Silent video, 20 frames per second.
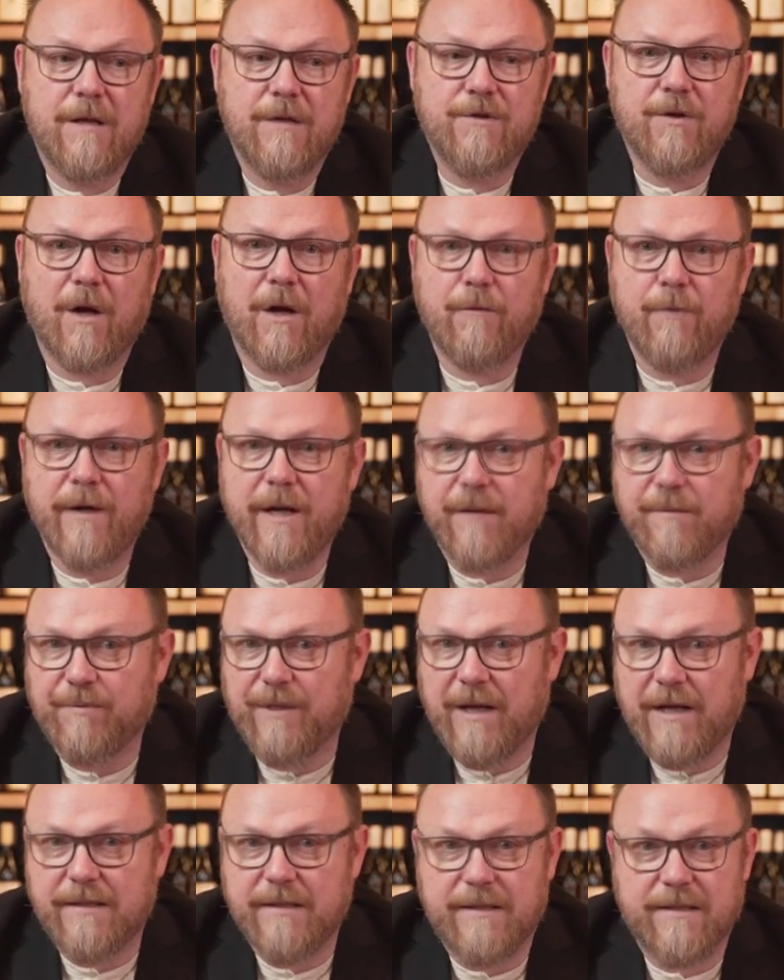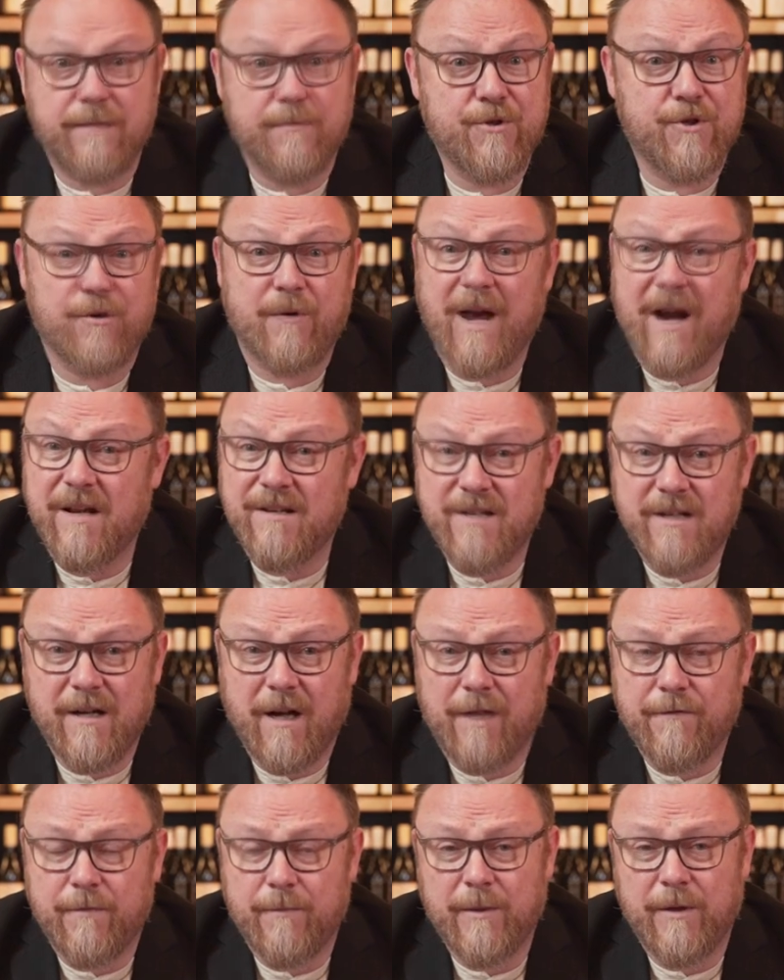John Riddoch planted some Shiraz he
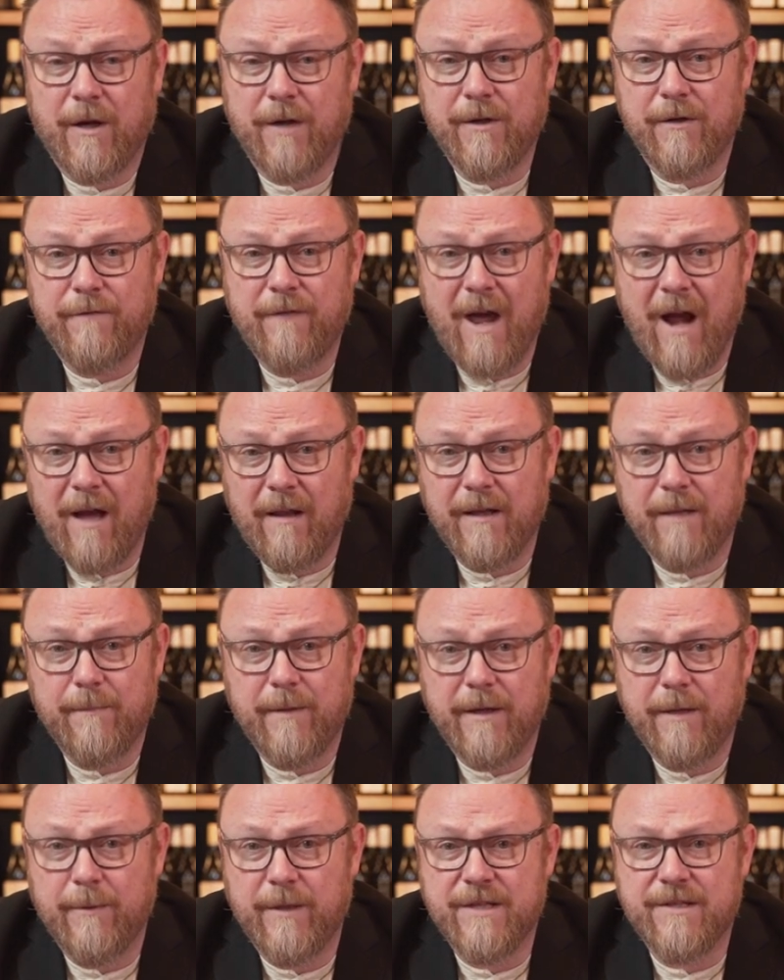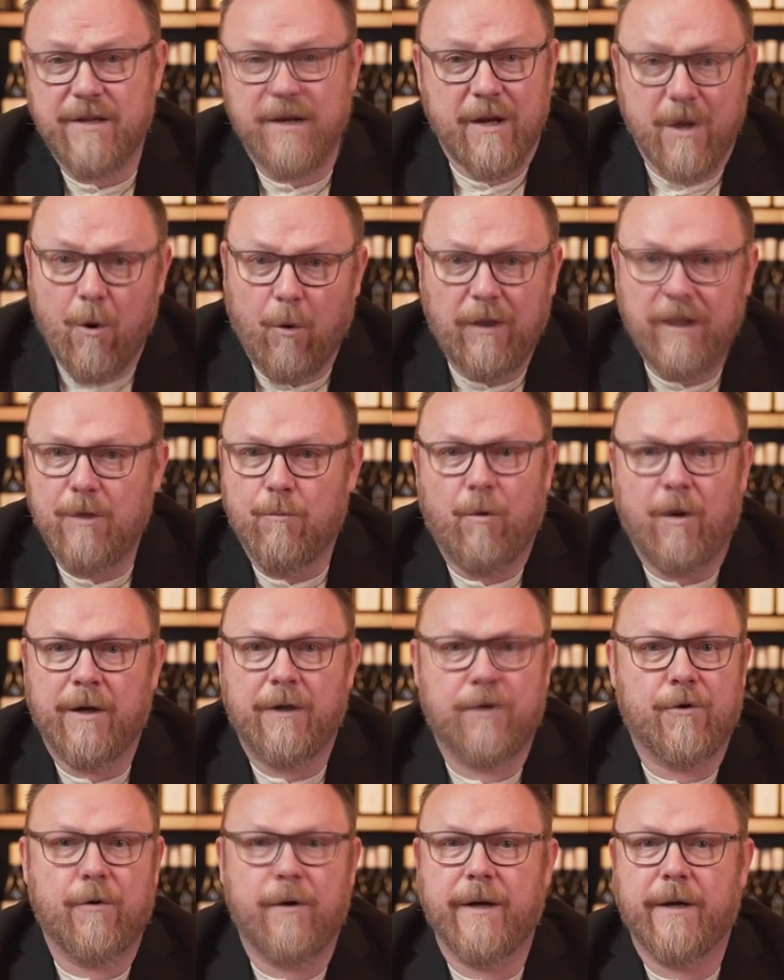got from the Hunter Valley, but it was the only
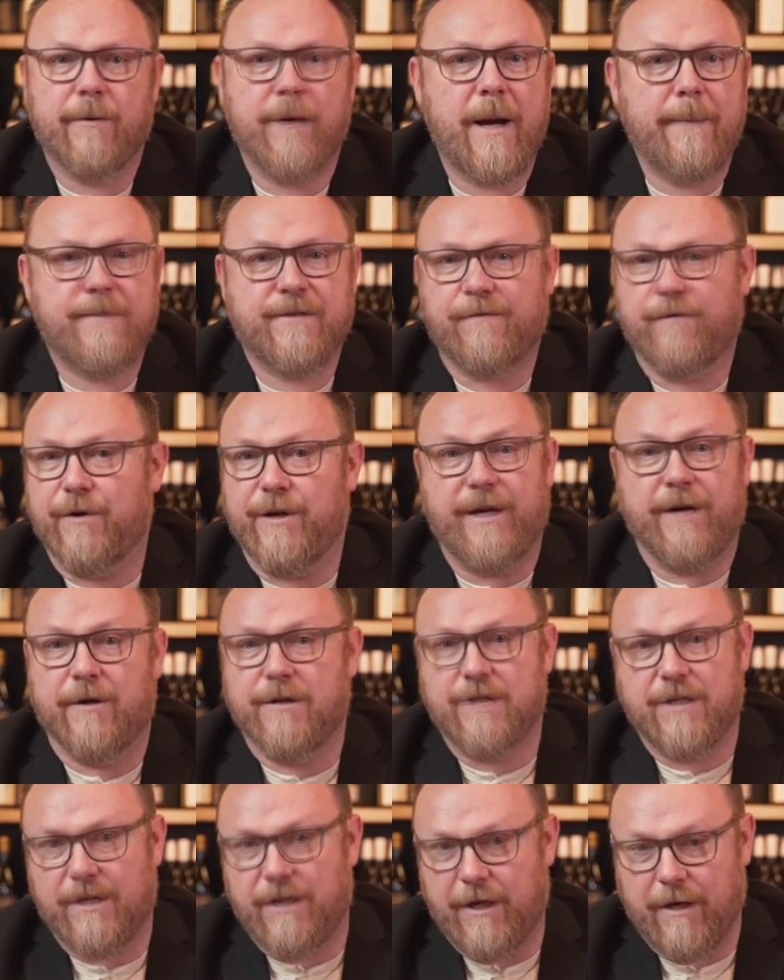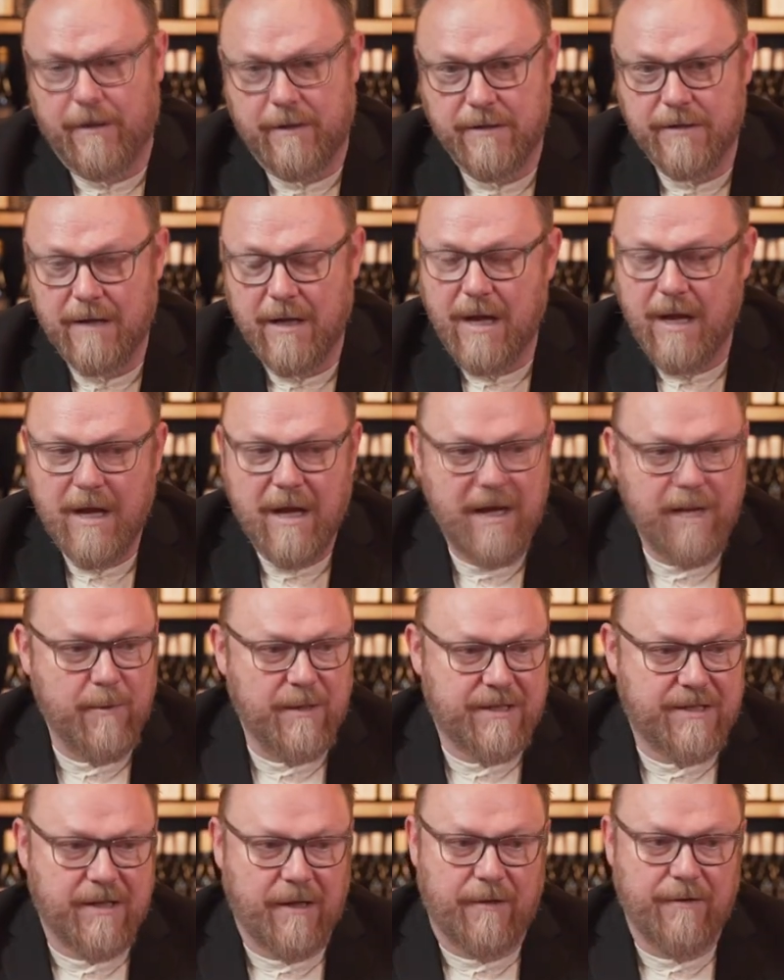one growing grapes for years and years. And he
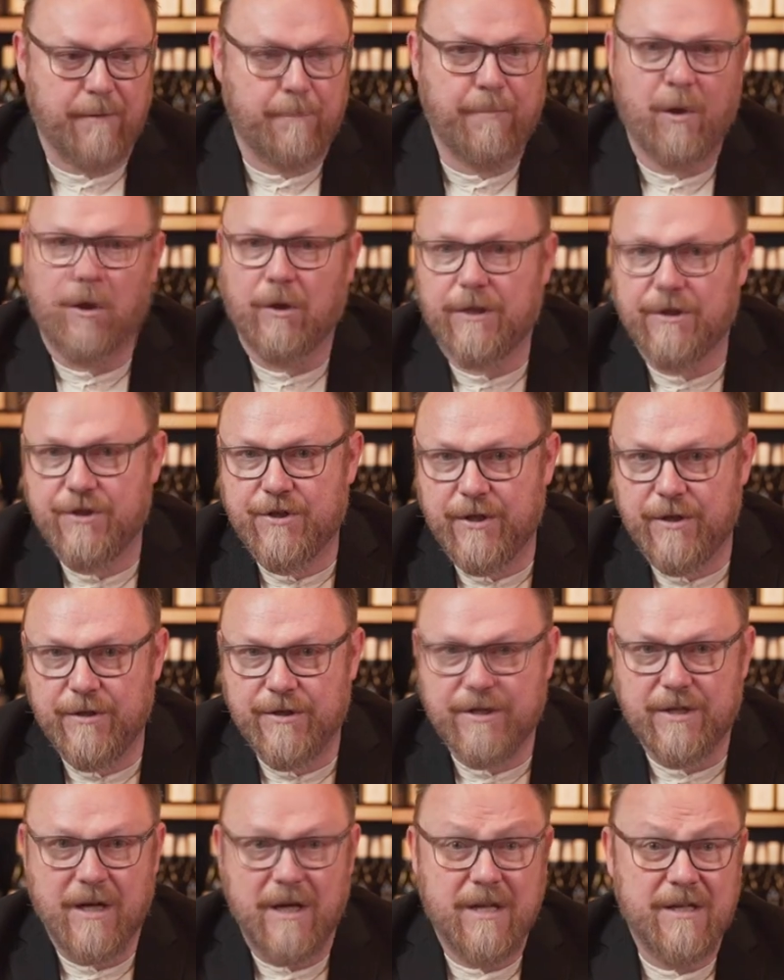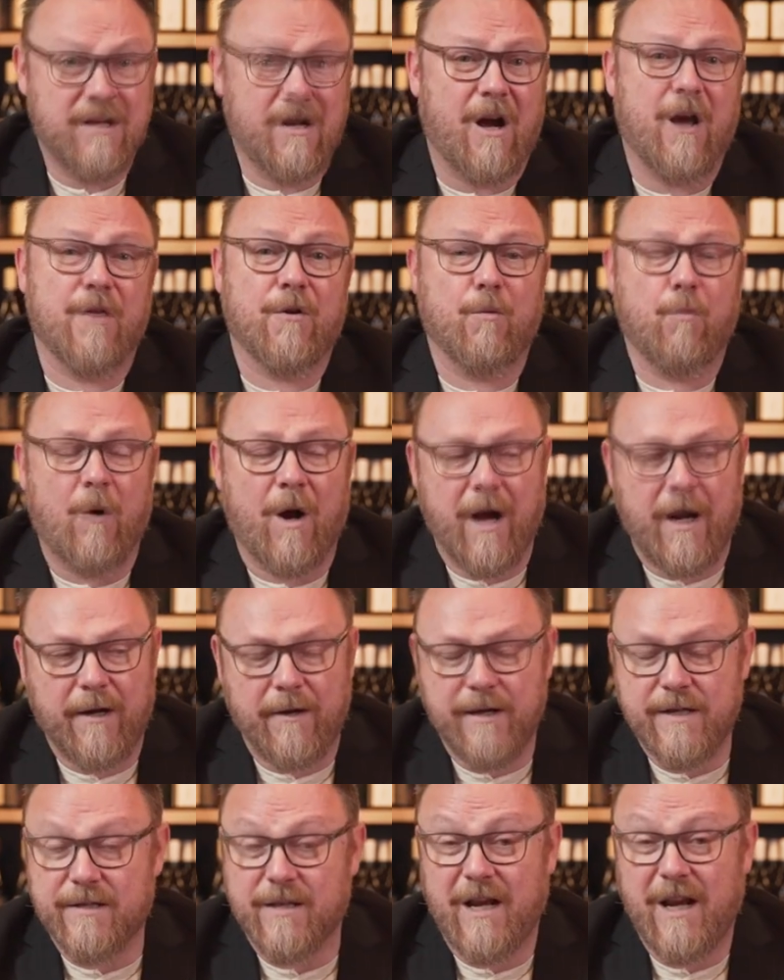would sell the bulk juice to other
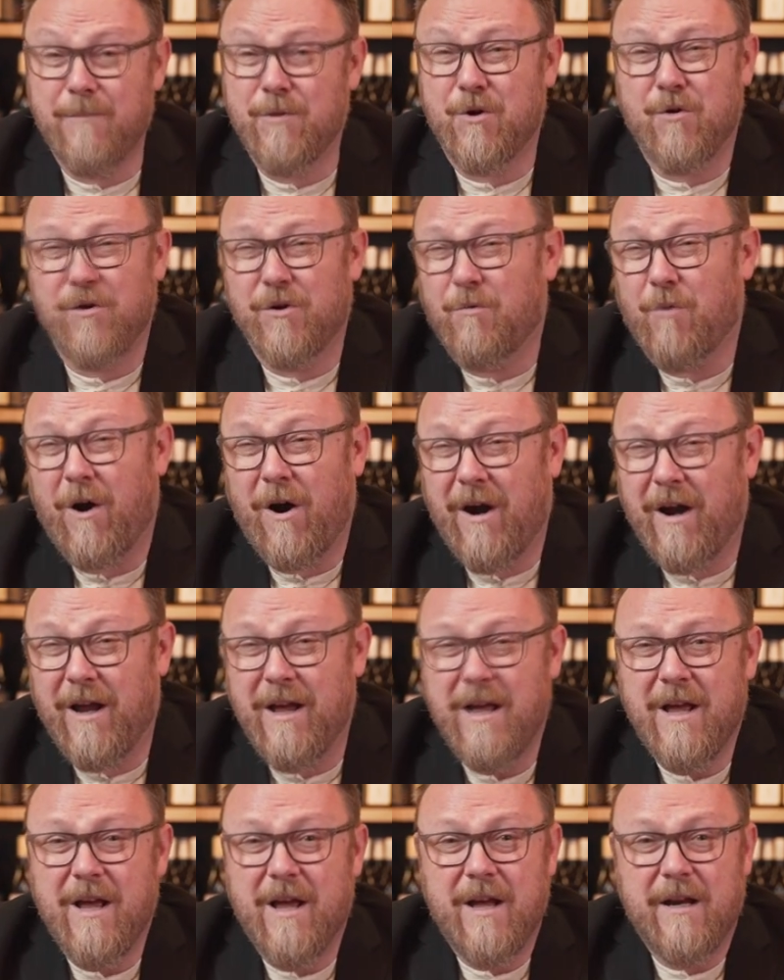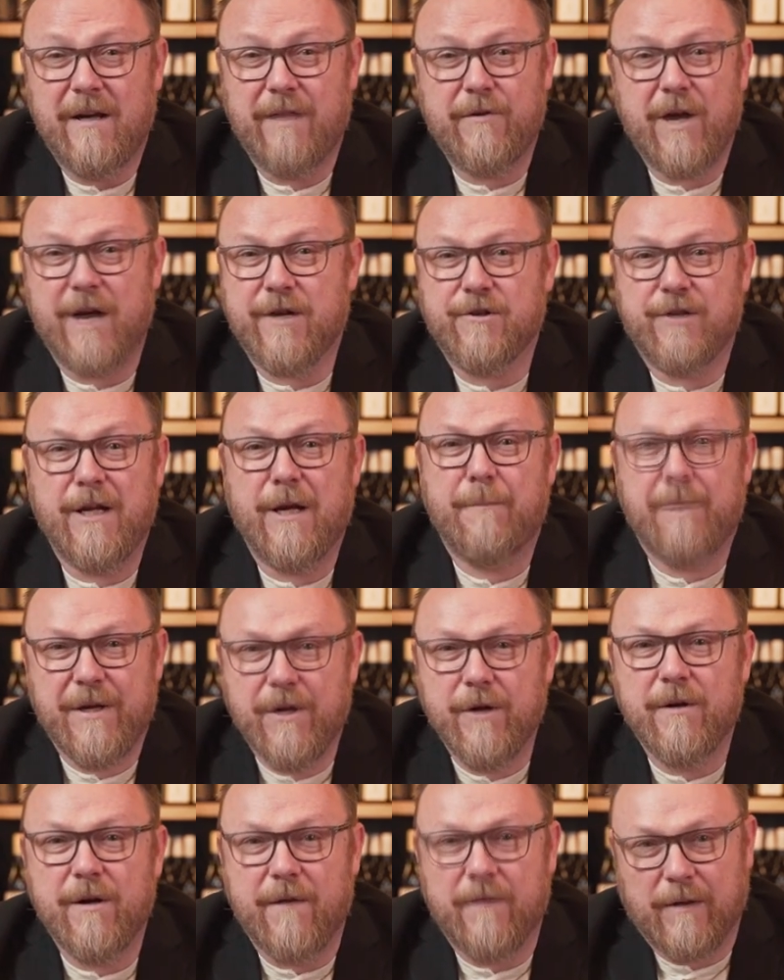wineries. The name Coonawarra never actually
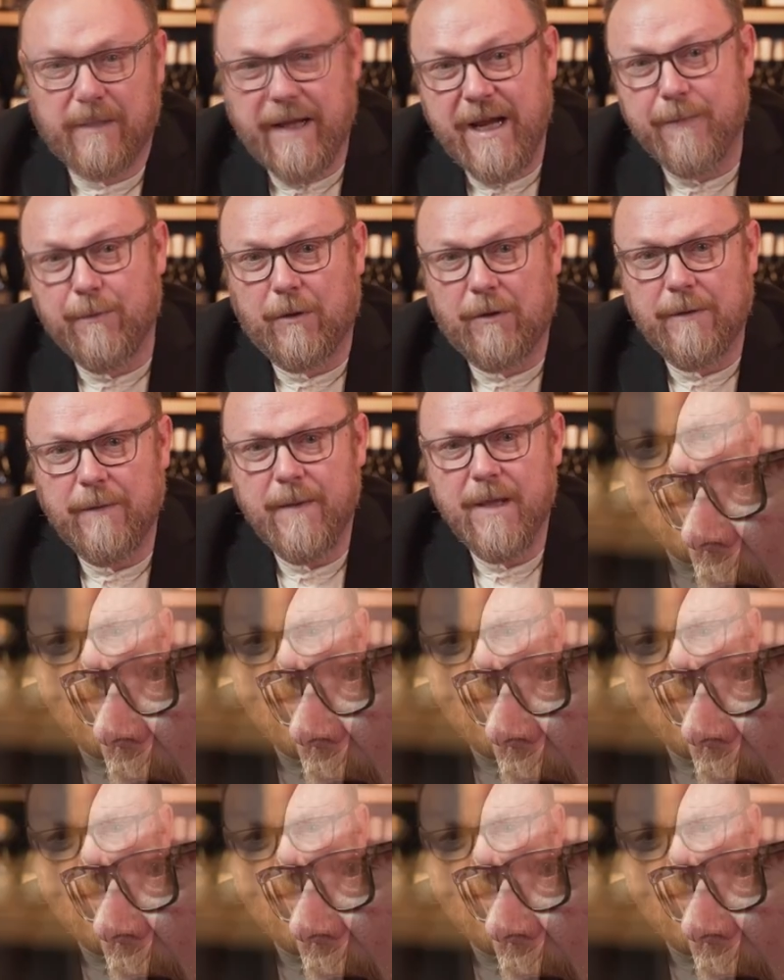appeared on the label